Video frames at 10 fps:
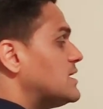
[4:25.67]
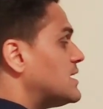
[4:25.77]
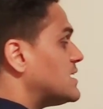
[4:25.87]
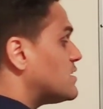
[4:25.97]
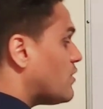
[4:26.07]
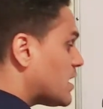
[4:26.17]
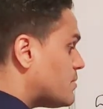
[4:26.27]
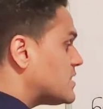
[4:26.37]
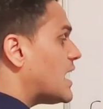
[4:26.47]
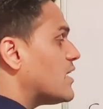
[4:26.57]
divided by
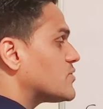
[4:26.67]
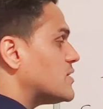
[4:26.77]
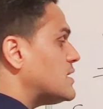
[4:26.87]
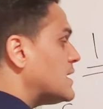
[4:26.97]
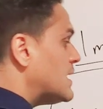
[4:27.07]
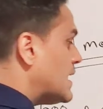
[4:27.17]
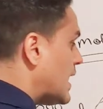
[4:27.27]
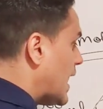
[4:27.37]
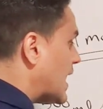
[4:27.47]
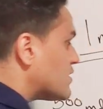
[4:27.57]
1000 and